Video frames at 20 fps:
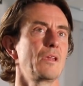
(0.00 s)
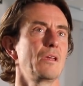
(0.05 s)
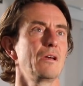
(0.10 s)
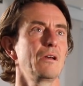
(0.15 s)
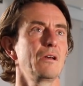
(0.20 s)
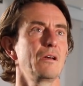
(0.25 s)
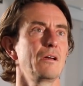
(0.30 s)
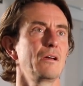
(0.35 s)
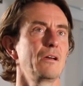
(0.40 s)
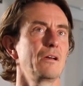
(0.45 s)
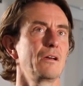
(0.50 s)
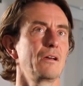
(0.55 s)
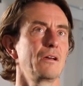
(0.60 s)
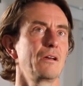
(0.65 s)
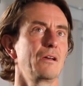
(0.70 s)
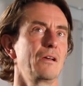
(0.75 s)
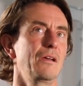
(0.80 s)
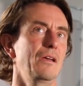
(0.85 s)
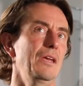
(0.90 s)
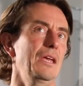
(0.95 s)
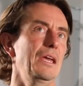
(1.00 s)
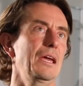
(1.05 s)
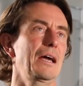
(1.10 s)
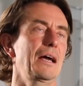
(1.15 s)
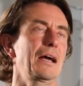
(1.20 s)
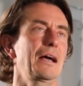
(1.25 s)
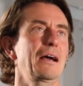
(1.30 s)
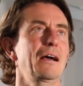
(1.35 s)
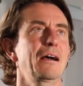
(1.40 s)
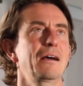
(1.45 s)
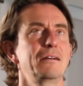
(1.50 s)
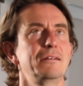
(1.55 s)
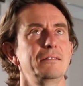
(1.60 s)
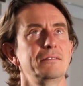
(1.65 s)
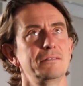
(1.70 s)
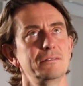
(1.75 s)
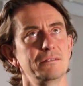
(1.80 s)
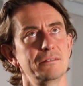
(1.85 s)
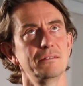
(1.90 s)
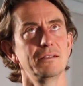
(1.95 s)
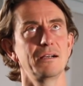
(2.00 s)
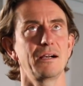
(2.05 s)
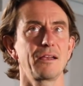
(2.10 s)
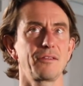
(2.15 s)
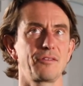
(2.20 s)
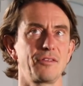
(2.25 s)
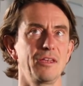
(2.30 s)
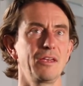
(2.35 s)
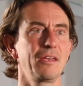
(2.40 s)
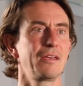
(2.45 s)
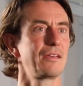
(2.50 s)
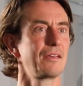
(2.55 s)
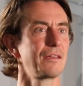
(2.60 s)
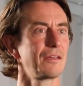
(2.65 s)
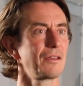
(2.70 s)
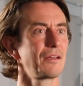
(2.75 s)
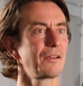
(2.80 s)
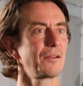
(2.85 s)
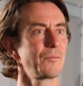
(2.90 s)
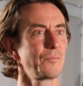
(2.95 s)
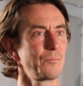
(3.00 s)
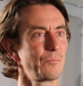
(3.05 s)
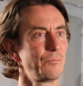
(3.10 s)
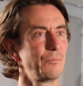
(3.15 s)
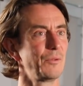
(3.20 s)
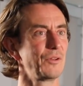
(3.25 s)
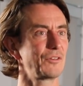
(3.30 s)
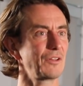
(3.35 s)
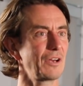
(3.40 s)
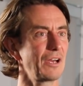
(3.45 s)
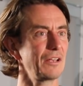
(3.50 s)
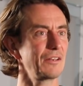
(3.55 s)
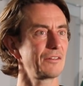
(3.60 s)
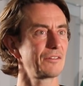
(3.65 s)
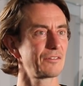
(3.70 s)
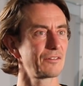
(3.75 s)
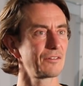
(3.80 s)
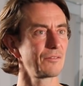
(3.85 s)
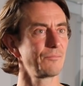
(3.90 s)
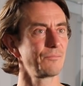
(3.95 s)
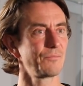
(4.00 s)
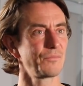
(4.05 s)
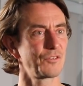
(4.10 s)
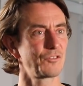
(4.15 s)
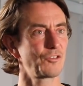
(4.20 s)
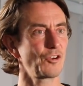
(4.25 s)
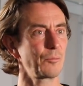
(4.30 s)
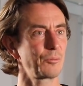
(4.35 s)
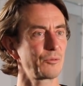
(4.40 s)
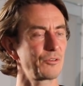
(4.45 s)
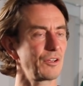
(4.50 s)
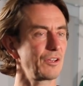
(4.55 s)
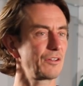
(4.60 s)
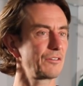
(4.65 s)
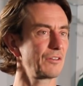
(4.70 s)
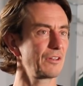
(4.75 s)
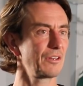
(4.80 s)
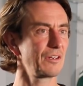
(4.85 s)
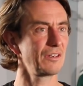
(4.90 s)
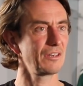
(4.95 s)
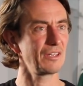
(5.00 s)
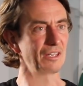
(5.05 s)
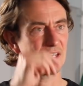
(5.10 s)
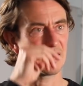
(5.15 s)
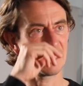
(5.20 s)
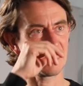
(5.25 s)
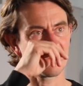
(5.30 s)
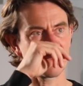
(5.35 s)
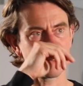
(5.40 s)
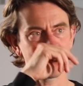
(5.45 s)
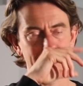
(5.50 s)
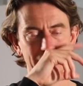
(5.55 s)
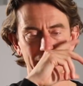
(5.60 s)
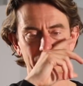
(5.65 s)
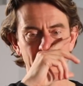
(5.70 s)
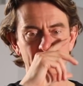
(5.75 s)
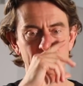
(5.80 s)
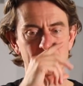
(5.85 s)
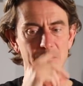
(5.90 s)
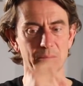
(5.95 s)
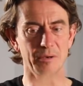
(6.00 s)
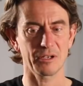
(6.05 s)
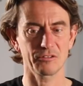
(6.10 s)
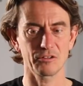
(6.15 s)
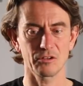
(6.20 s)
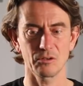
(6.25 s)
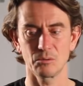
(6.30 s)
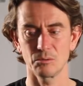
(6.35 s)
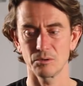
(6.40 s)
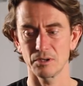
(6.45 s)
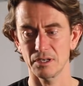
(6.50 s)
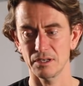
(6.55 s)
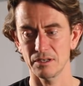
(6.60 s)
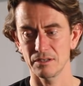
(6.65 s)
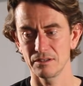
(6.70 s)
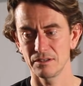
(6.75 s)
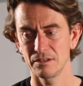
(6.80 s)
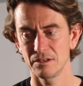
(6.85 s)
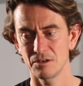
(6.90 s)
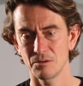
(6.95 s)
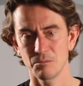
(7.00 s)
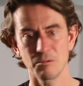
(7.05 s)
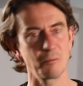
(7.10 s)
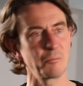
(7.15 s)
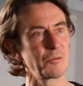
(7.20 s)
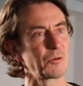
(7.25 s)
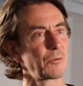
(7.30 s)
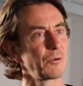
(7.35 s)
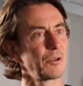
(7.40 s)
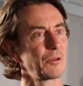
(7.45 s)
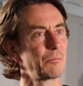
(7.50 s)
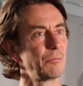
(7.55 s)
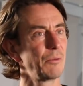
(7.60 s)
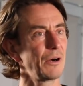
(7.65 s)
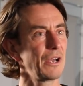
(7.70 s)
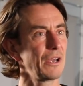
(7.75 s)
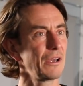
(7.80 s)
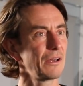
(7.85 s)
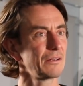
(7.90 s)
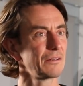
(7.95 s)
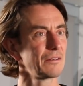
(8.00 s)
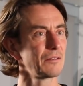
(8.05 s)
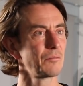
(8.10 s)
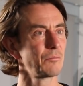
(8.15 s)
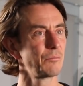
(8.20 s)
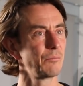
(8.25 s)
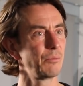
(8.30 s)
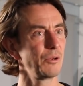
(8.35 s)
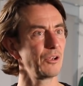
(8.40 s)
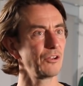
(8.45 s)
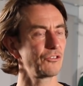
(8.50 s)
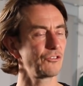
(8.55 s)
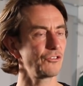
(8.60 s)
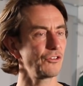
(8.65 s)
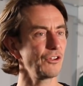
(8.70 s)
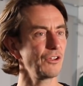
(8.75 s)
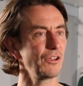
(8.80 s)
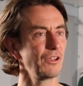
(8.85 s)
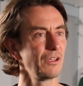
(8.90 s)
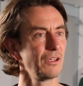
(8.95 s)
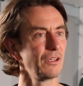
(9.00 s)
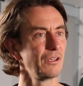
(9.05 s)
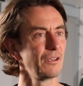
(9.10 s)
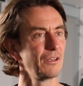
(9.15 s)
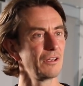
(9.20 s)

Yeah, I think besides top six in England, maybe Barcelona, Real Madrid, Bayern, PSG,